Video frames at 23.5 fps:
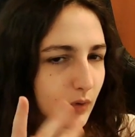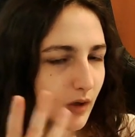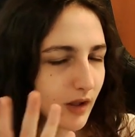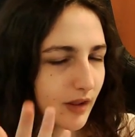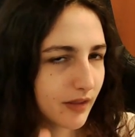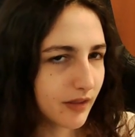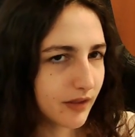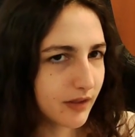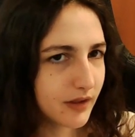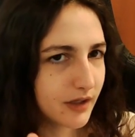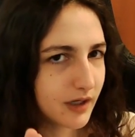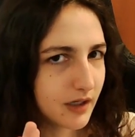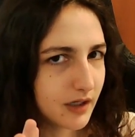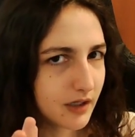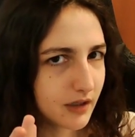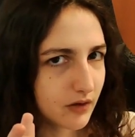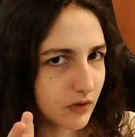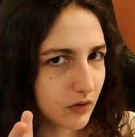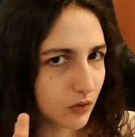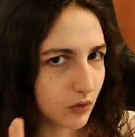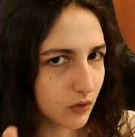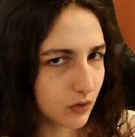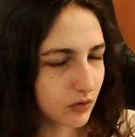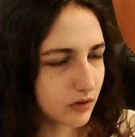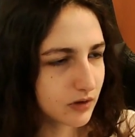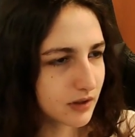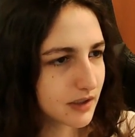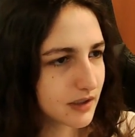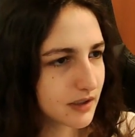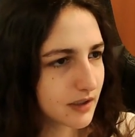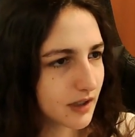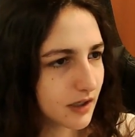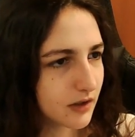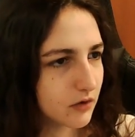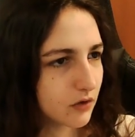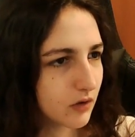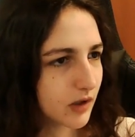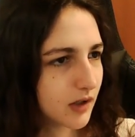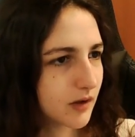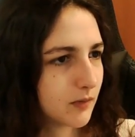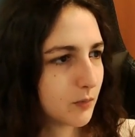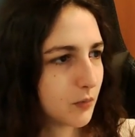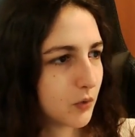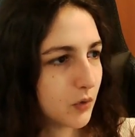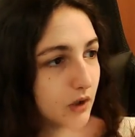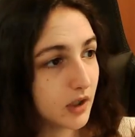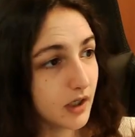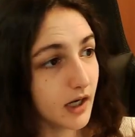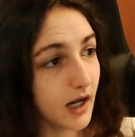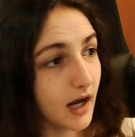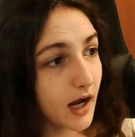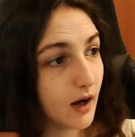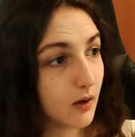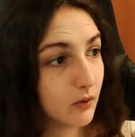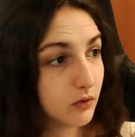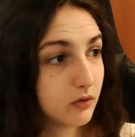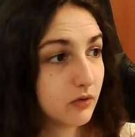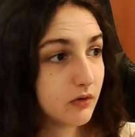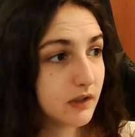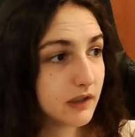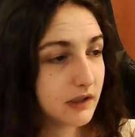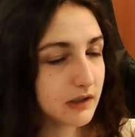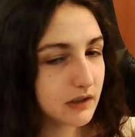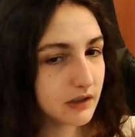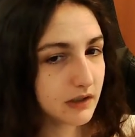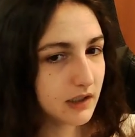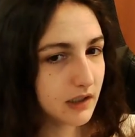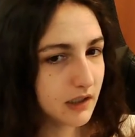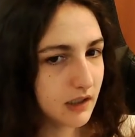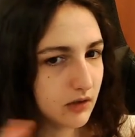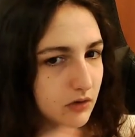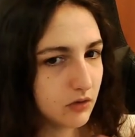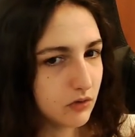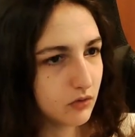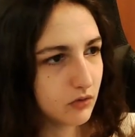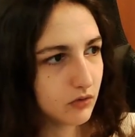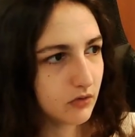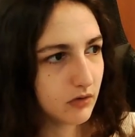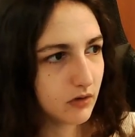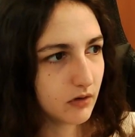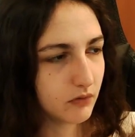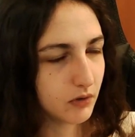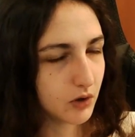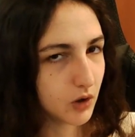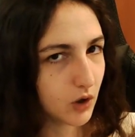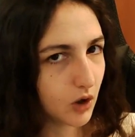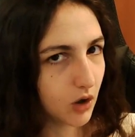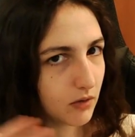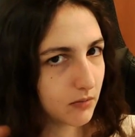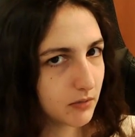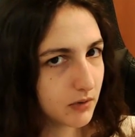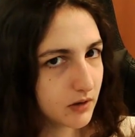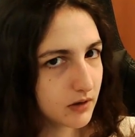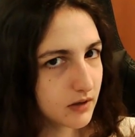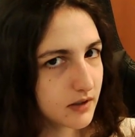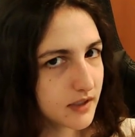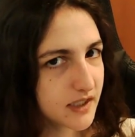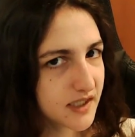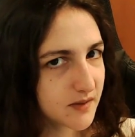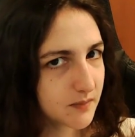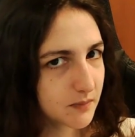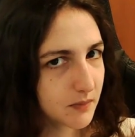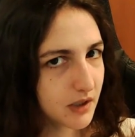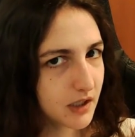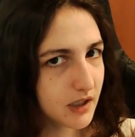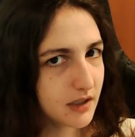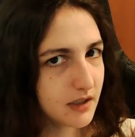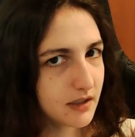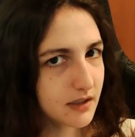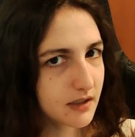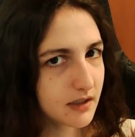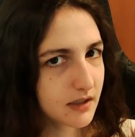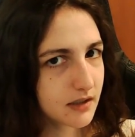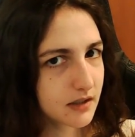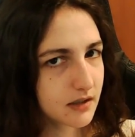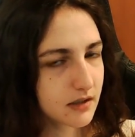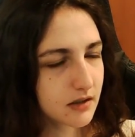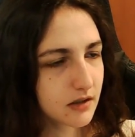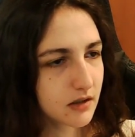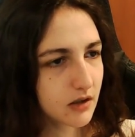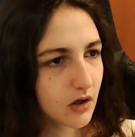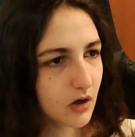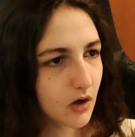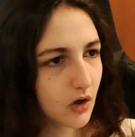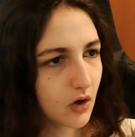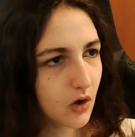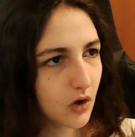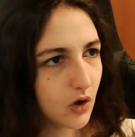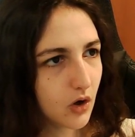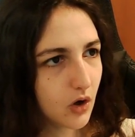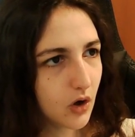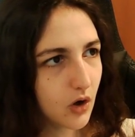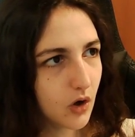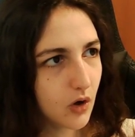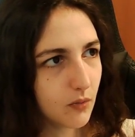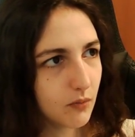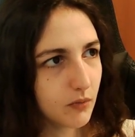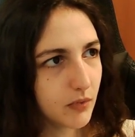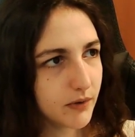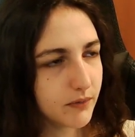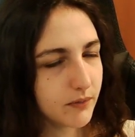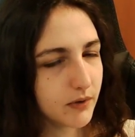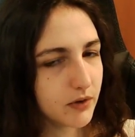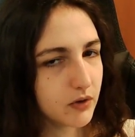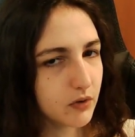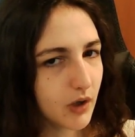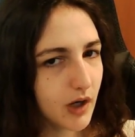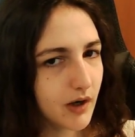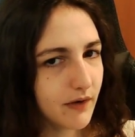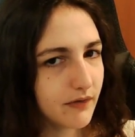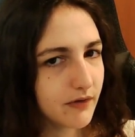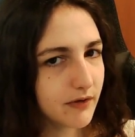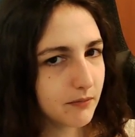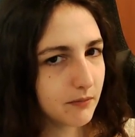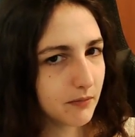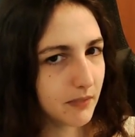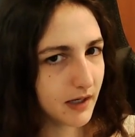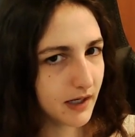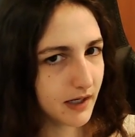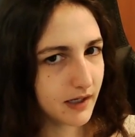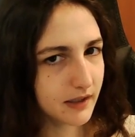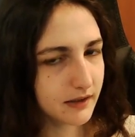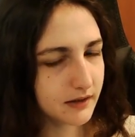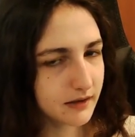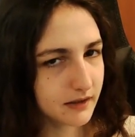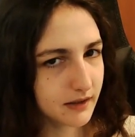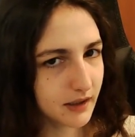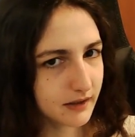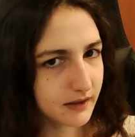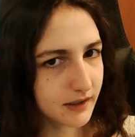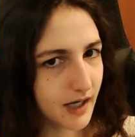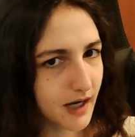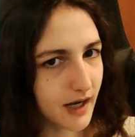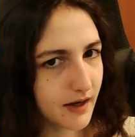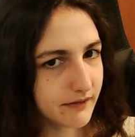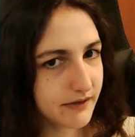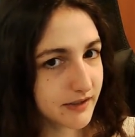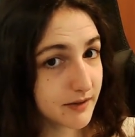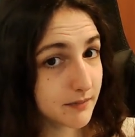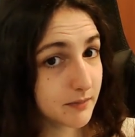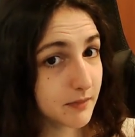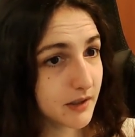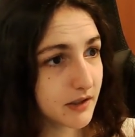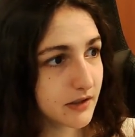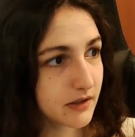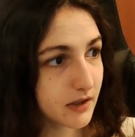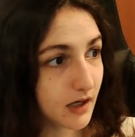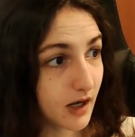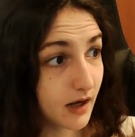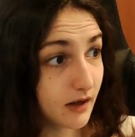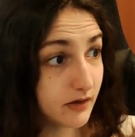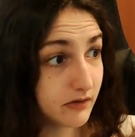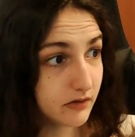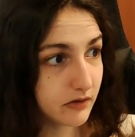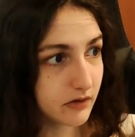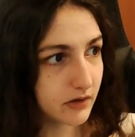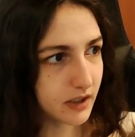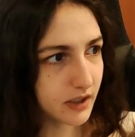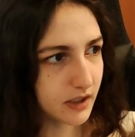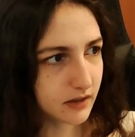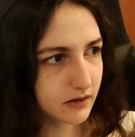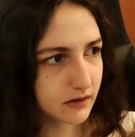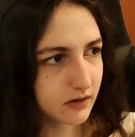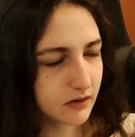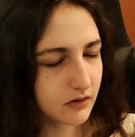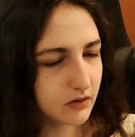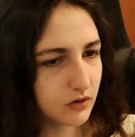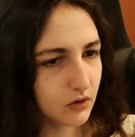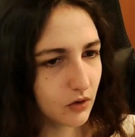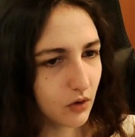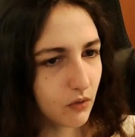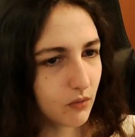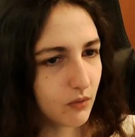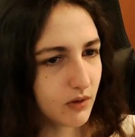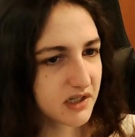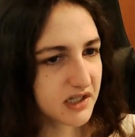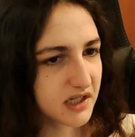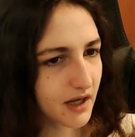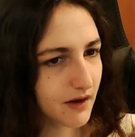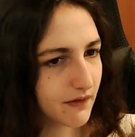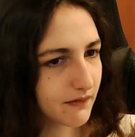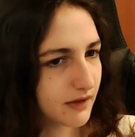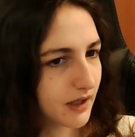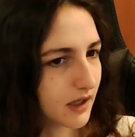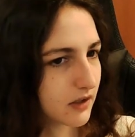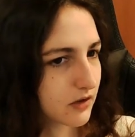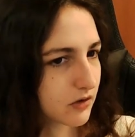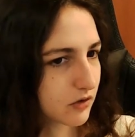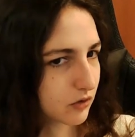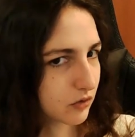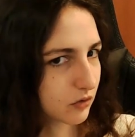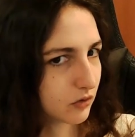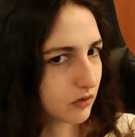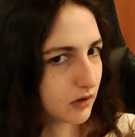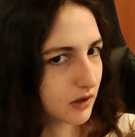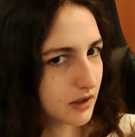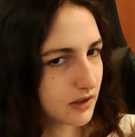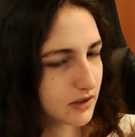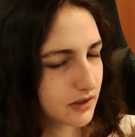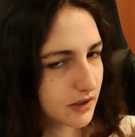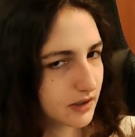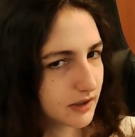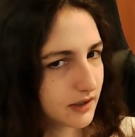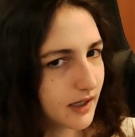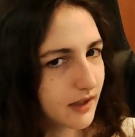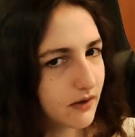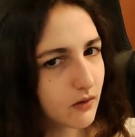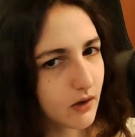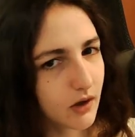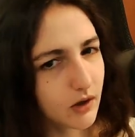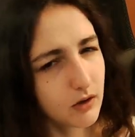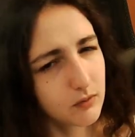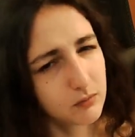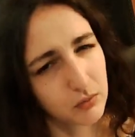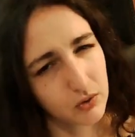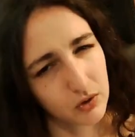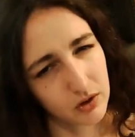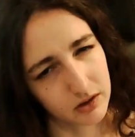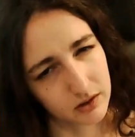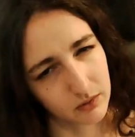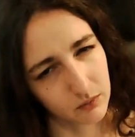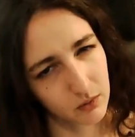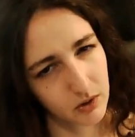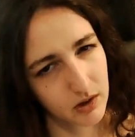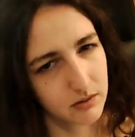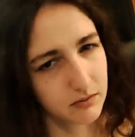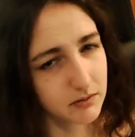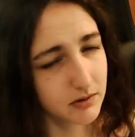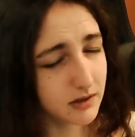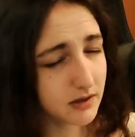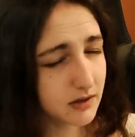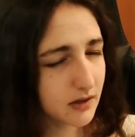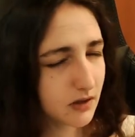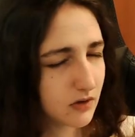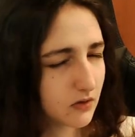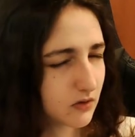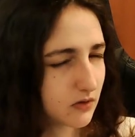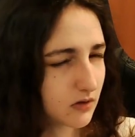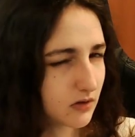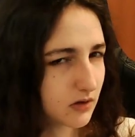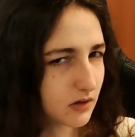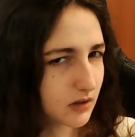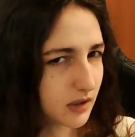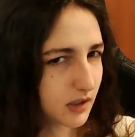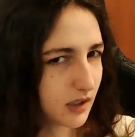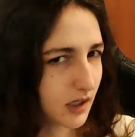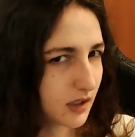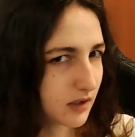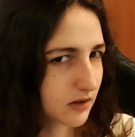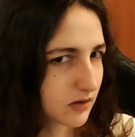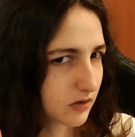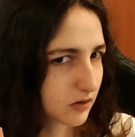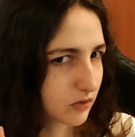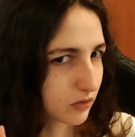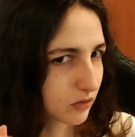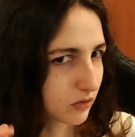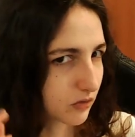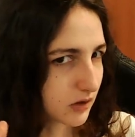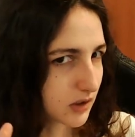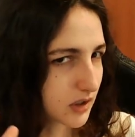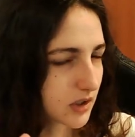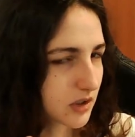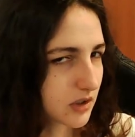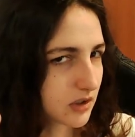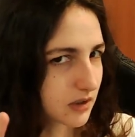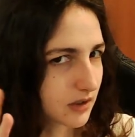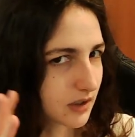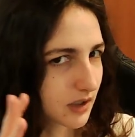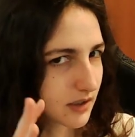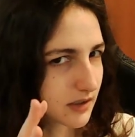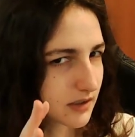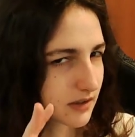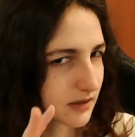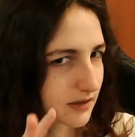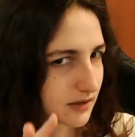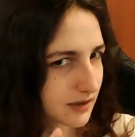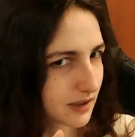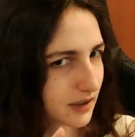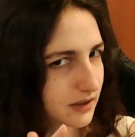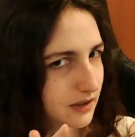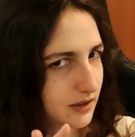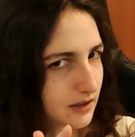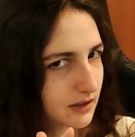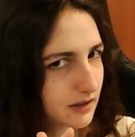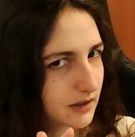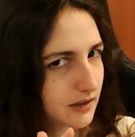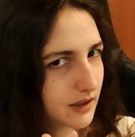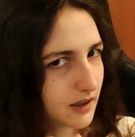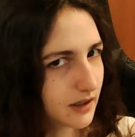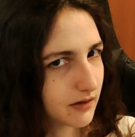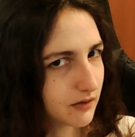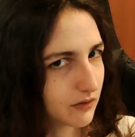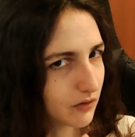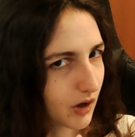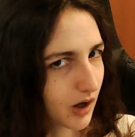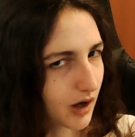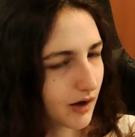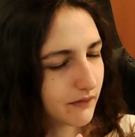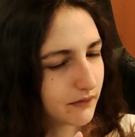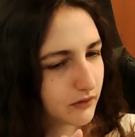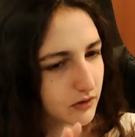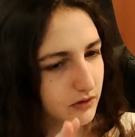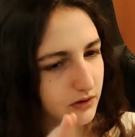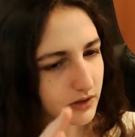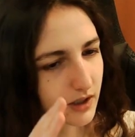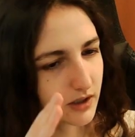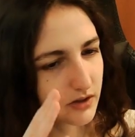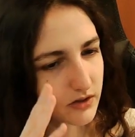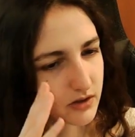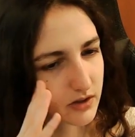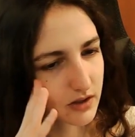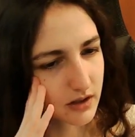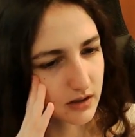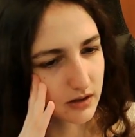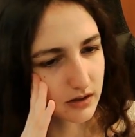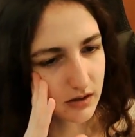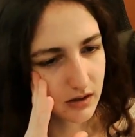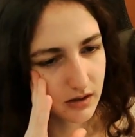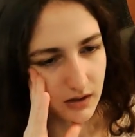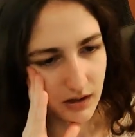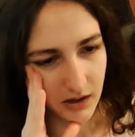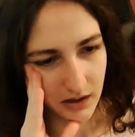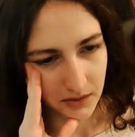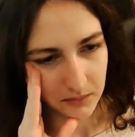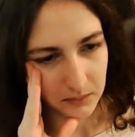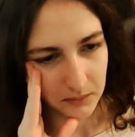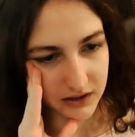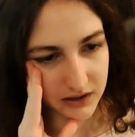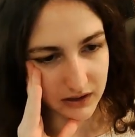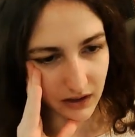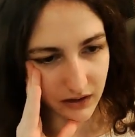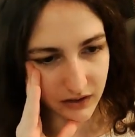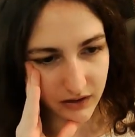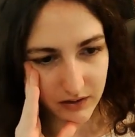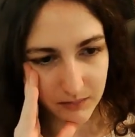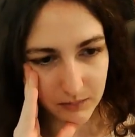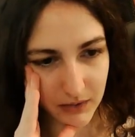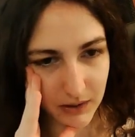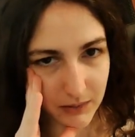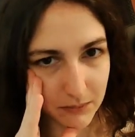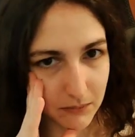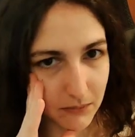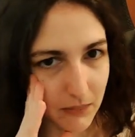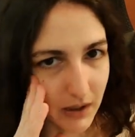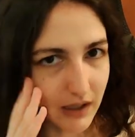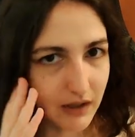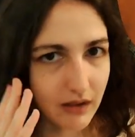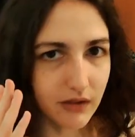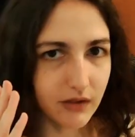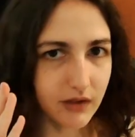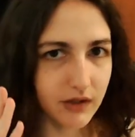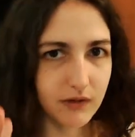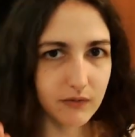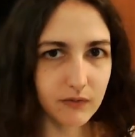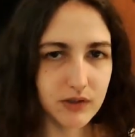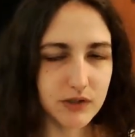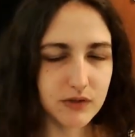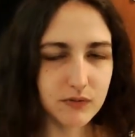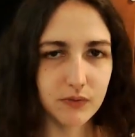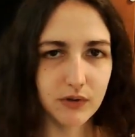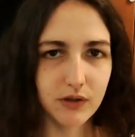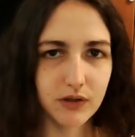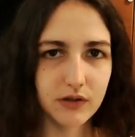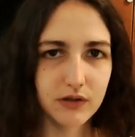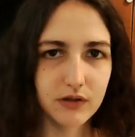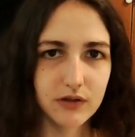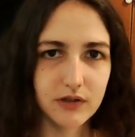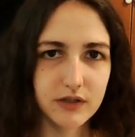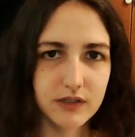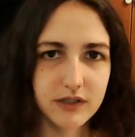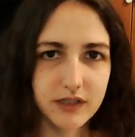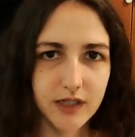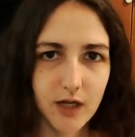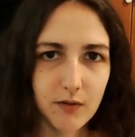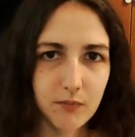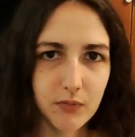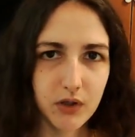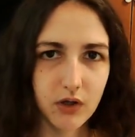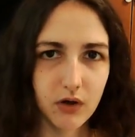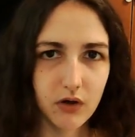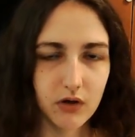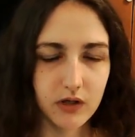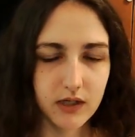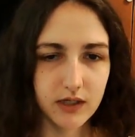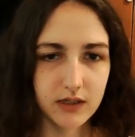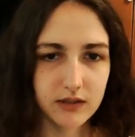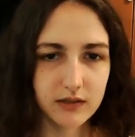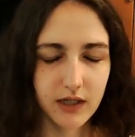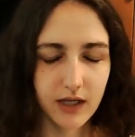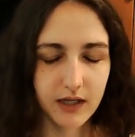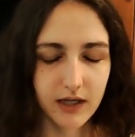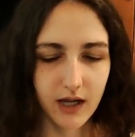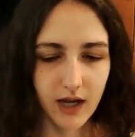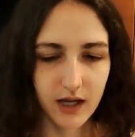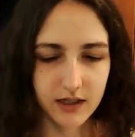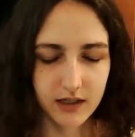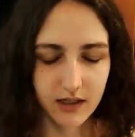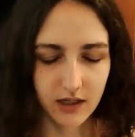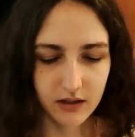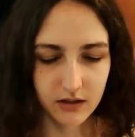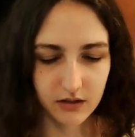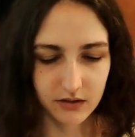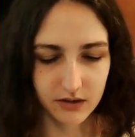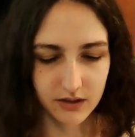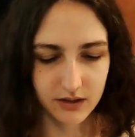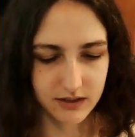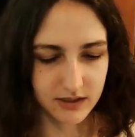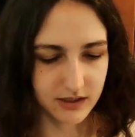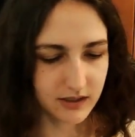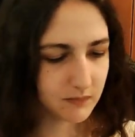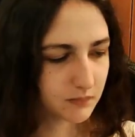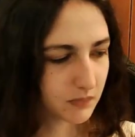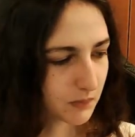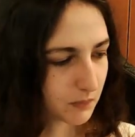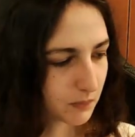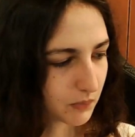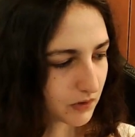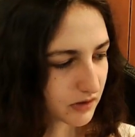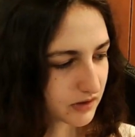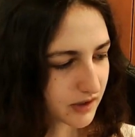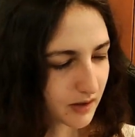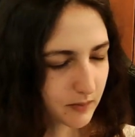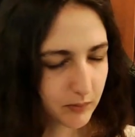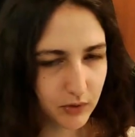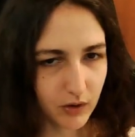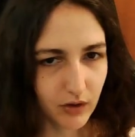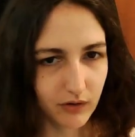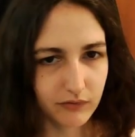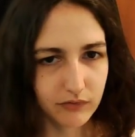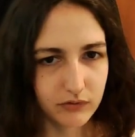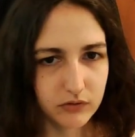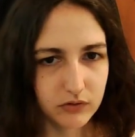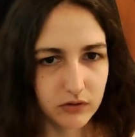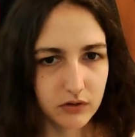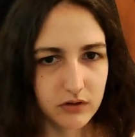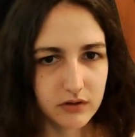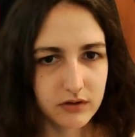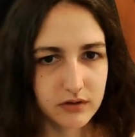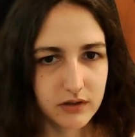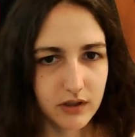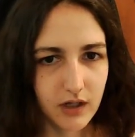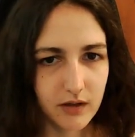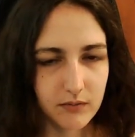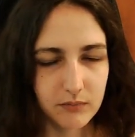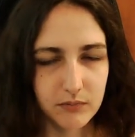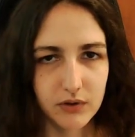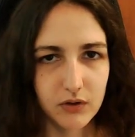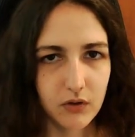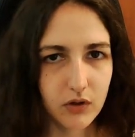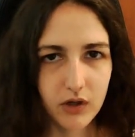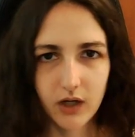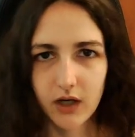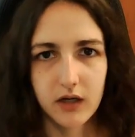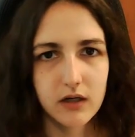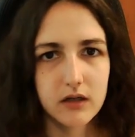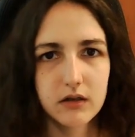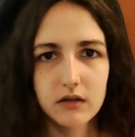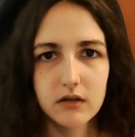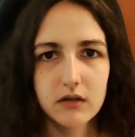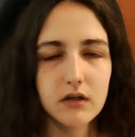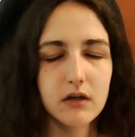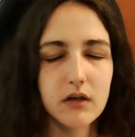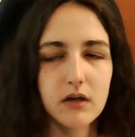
one thing good is that you can put it out during the day and you recover the space. But when you have a bed that has space under it, you always have that storage. And yeah, you cannot put it away, but you get storage that's statically there and you have to touch it. But I think my main thing was with the stepping on it. Like, I cannot see people stepping on futons and be okay.